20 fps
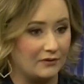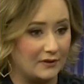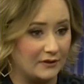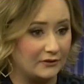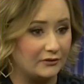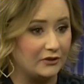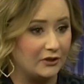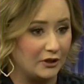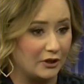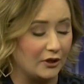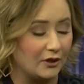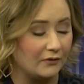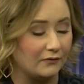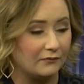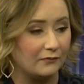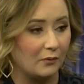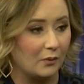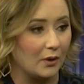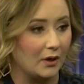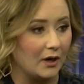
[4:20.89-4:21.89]
this year
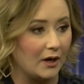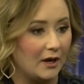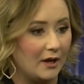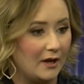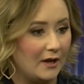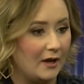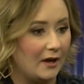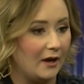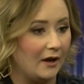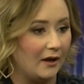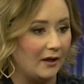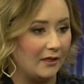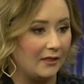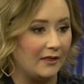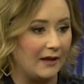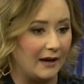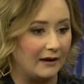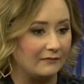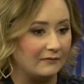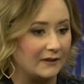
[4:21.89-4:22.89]
for uh,
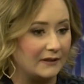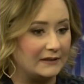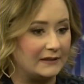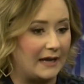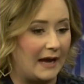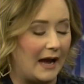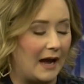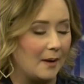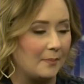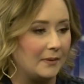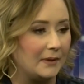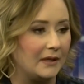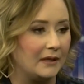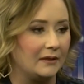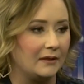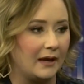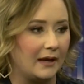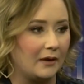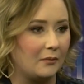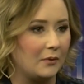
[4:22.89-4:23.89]
that event to happen.
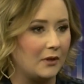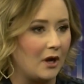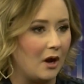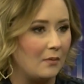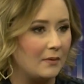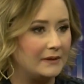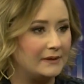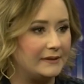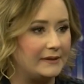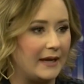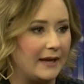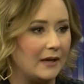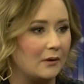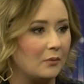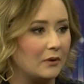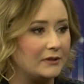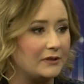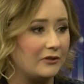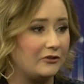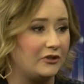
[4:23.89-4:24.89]
And like we always say, it
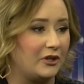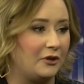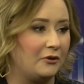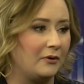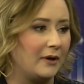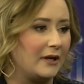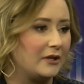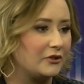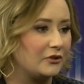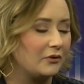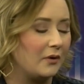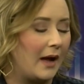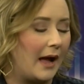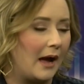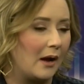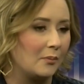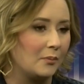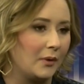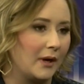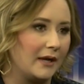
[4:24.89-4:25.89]
was a generational
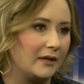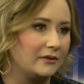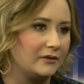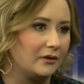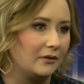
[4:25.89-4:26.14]
outbreak.